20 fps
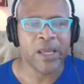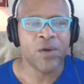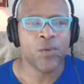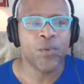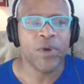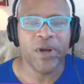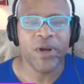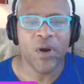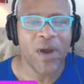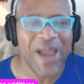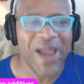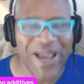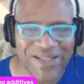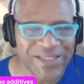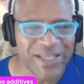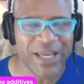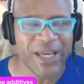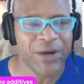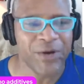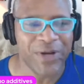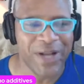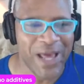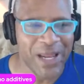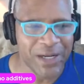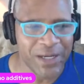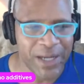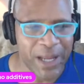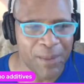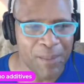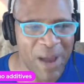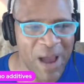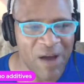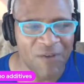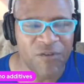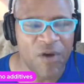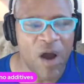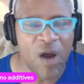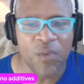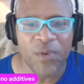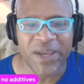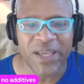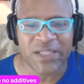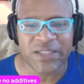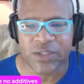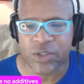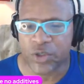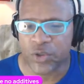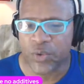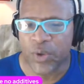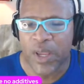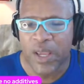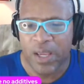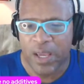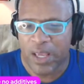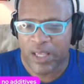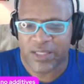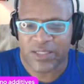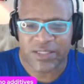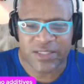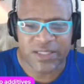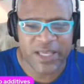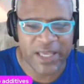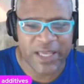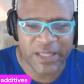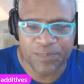We don't have to hear it out of their mouth. All we can do is